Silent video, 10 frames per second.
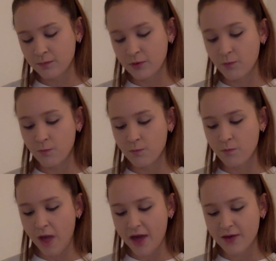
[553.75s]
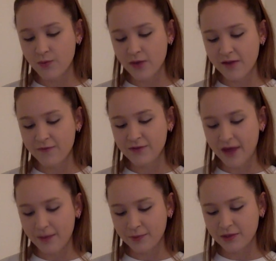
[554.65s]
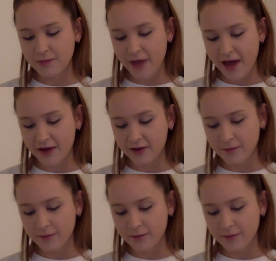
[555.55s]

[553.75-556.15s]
but Maya waved happily back.